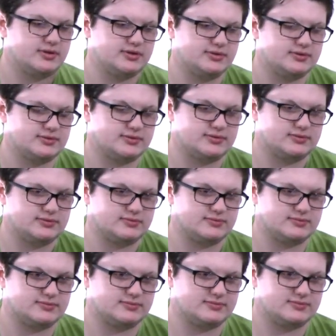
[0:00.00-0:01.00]

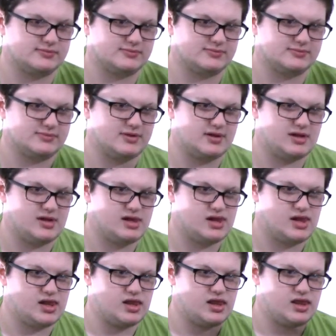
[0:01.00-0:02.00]

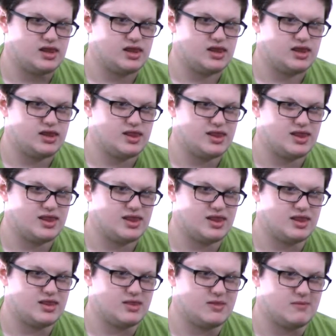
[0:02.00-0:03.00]

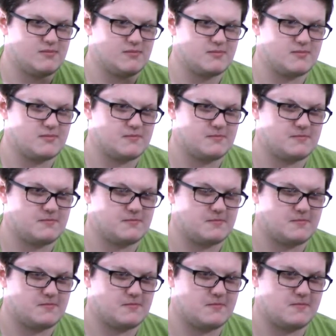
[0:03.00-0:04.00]

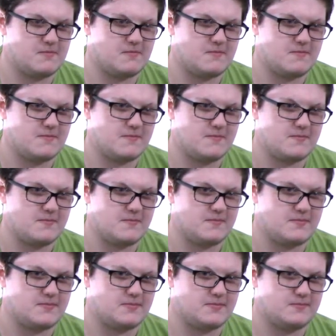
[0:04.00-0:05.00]

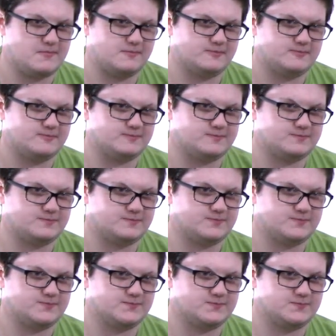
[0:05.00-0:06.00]

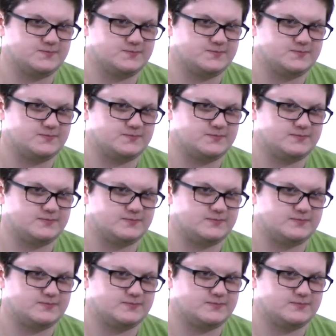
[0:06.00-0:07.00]

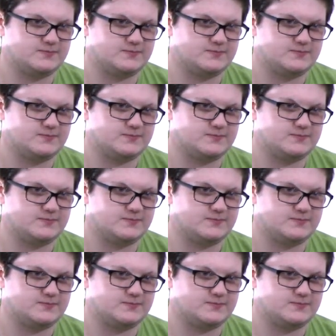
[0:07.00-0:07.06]
No words are spoken by the person on screen.